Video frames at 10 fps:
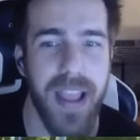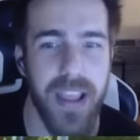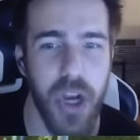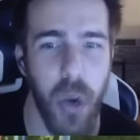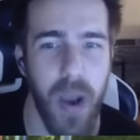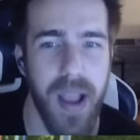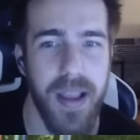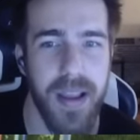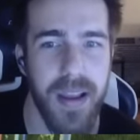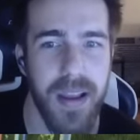You know what?
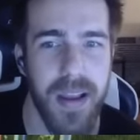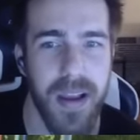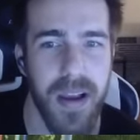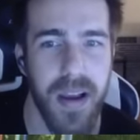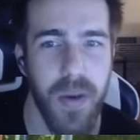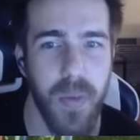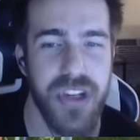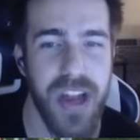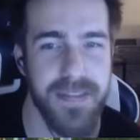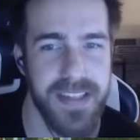We What's
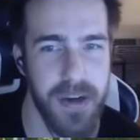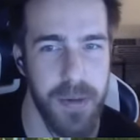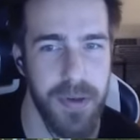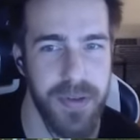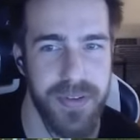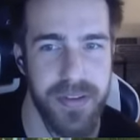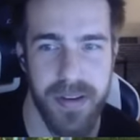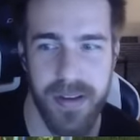should have zero boost.